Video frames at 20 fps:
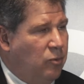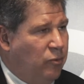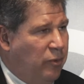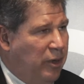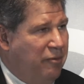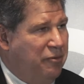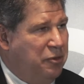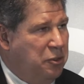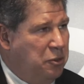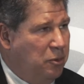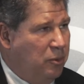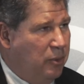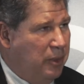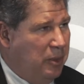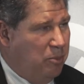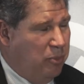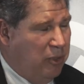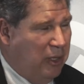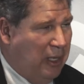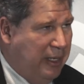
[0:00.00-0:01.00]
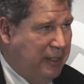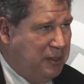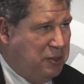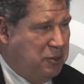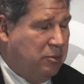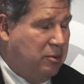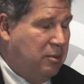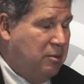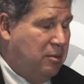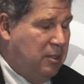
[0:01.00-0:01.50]
revenue in
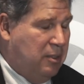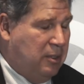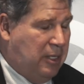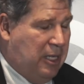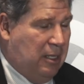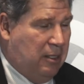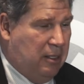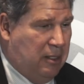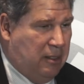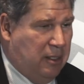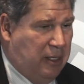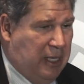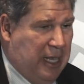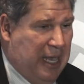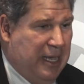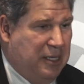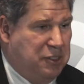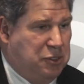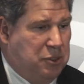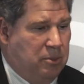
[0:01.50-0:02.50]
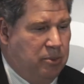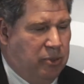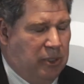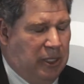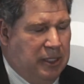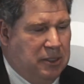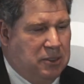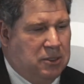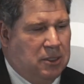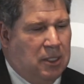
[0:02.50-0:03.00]
place, or the cash in
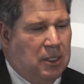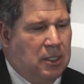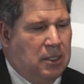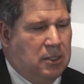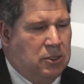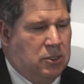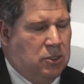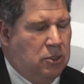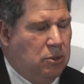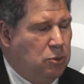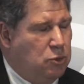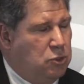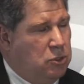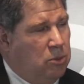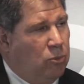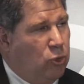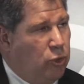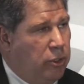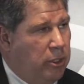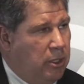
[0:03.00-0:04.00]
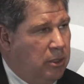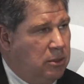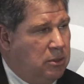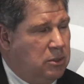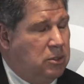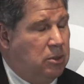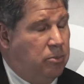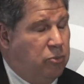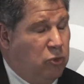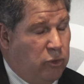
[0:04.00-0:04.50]
place to
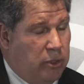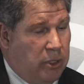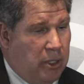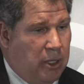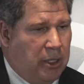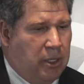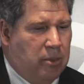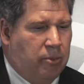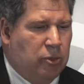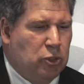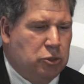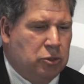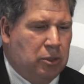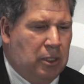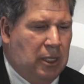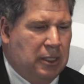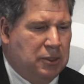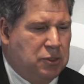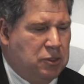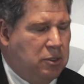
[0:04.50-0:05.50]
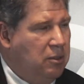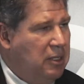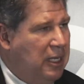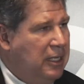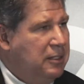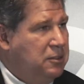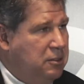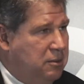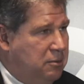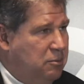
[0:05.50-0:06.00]
support our commercial launch. So
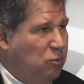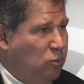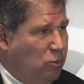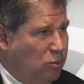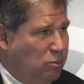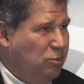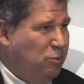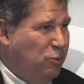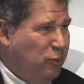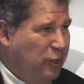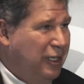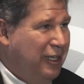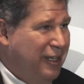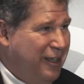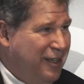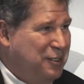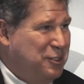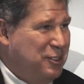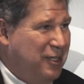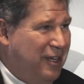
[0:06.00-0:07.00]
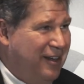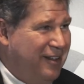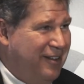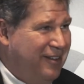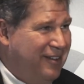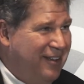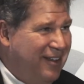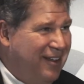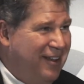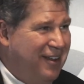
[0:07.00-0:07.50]
that's really
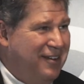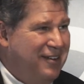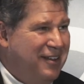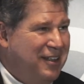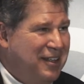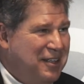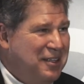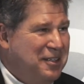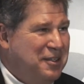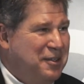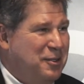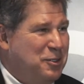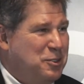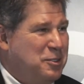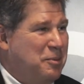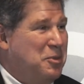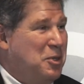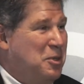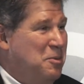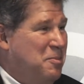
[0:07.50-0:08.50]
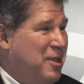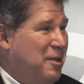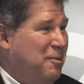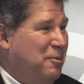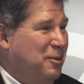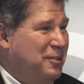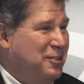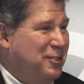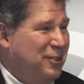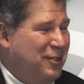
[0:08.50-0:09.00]
exciting, and something to be
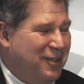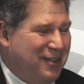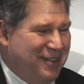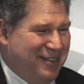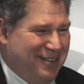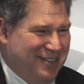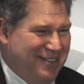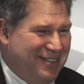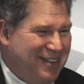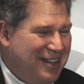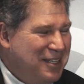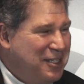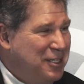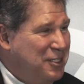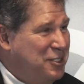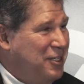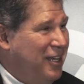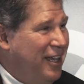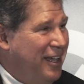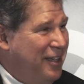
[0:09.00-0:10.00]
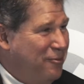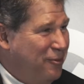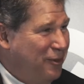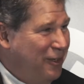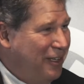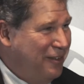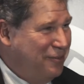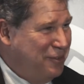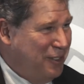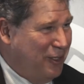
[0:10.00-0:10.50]
able to a sigh of
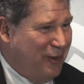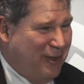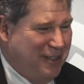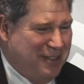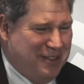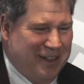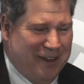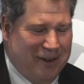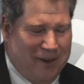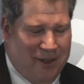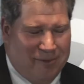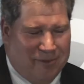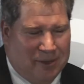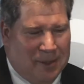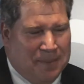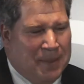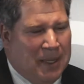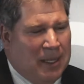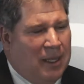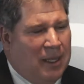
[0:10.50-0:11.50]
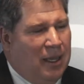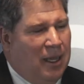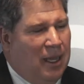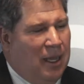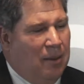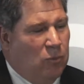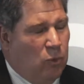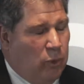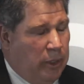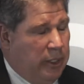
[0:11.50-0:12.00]
relief to cross that off.
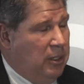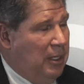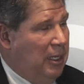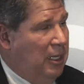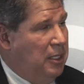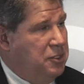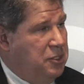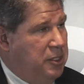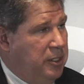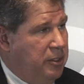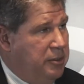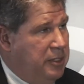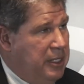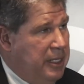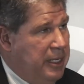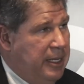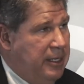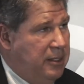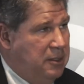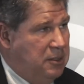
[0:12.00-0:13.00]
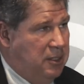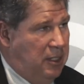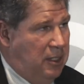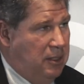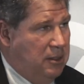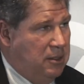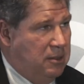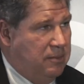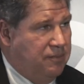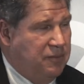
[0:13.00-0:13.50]
We're going to launch here in the United
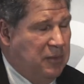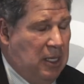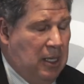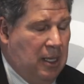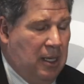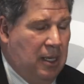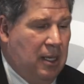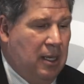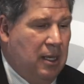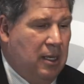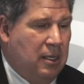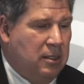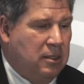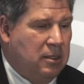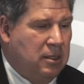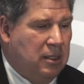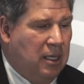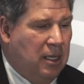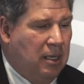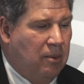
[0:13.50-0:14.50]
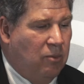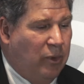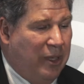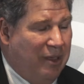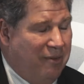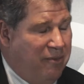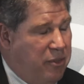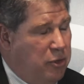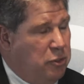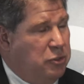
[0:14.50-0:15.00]
States, and we
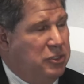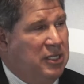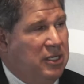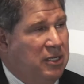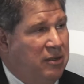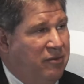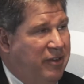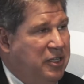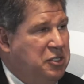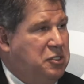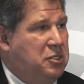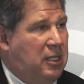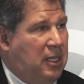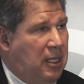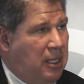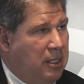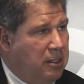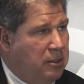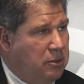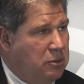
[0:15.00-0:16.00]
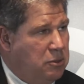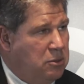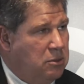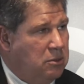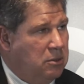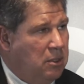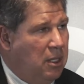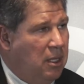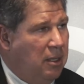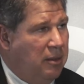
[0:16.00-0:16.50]
had 13
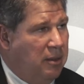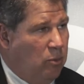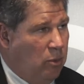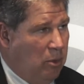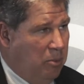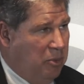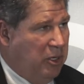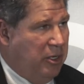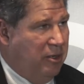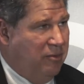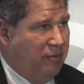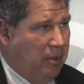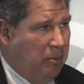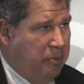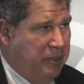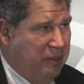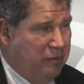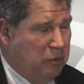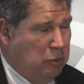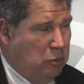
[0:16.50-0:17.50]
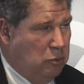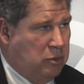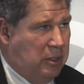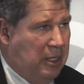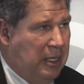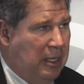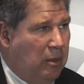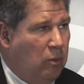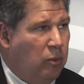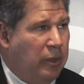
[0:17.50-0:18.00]
investigators that were part of our pivotal
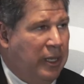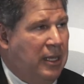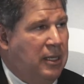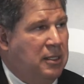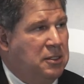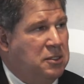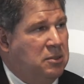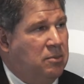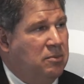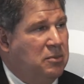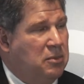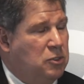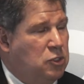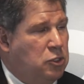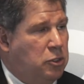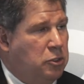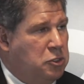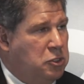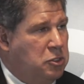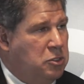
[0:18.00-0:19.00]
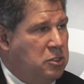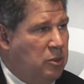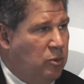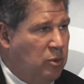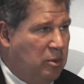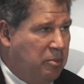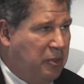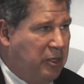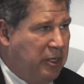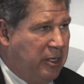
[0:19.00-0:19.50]
trial. We had some surgeons that
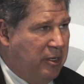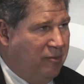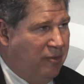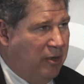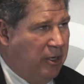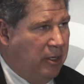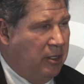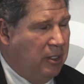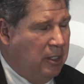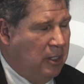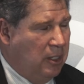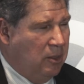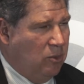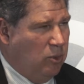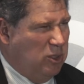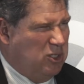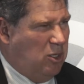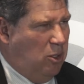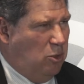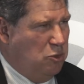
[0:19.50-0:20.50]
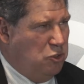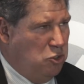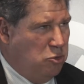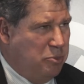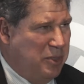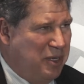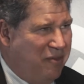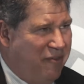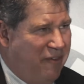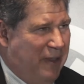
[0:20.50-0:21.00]
were part of our what's called
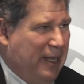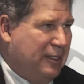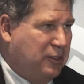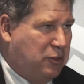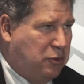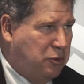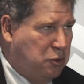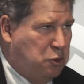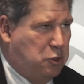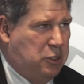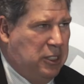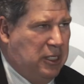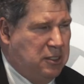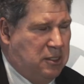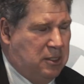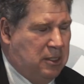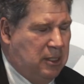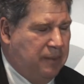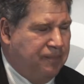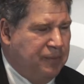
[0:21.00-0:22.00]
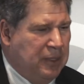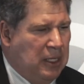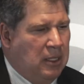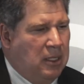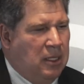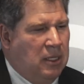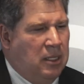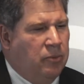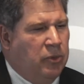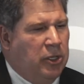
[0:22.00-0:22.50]
human factors testing,
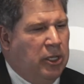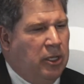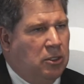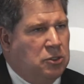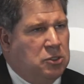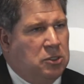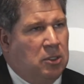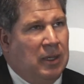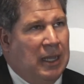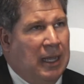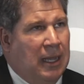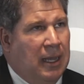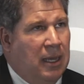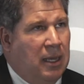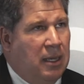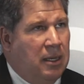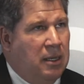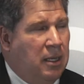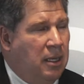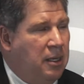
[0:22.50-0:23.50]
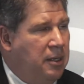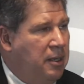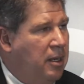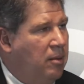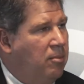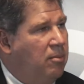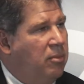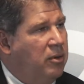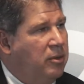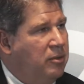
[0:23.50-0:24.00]
and then we also had a
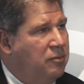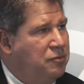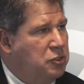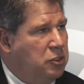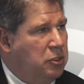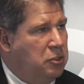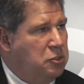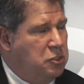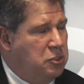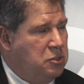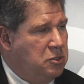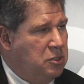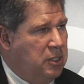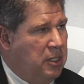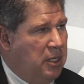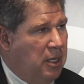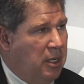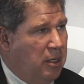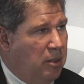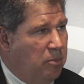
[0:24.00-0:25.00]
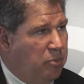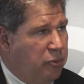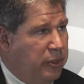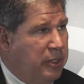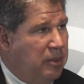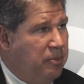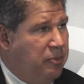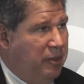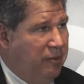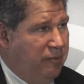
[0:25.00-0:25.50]
number of surgeons in our
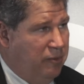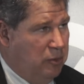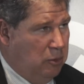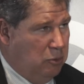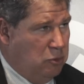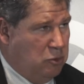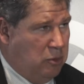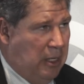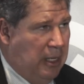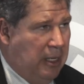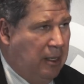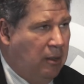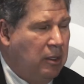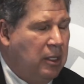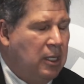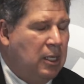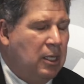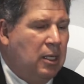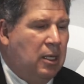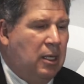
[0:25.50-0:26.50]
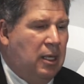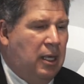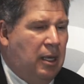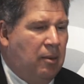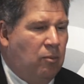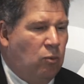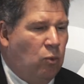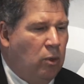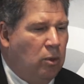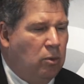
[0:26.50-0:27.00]
pre-pivotal trial.
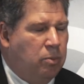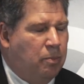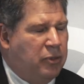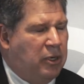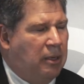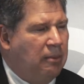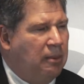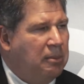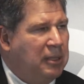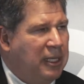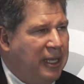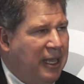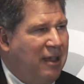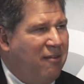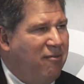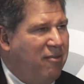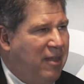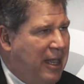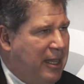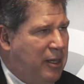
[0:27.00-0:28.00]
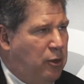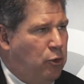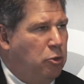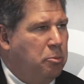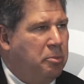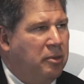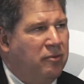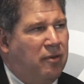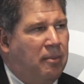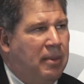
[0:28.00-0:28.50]
We'll probably have that
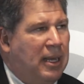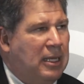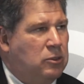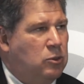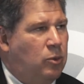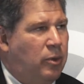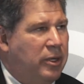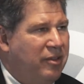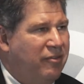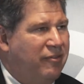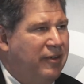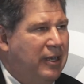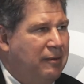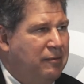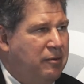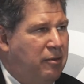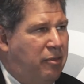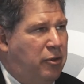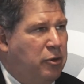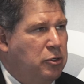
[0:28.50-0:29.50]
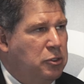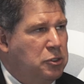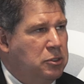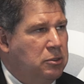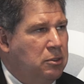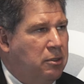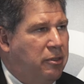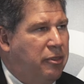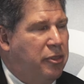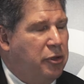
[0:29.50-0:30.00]
group of about 25 to
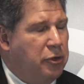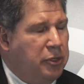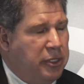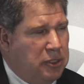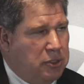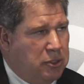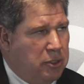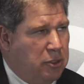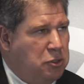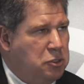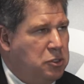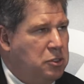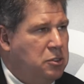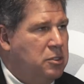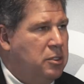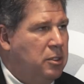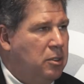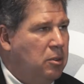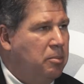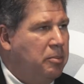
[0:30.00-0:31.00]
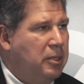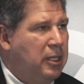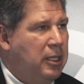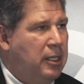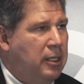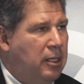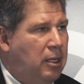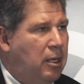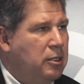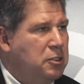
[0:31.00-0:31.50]
30 surgeons that'll
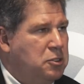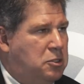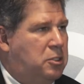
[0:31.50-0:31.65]
be our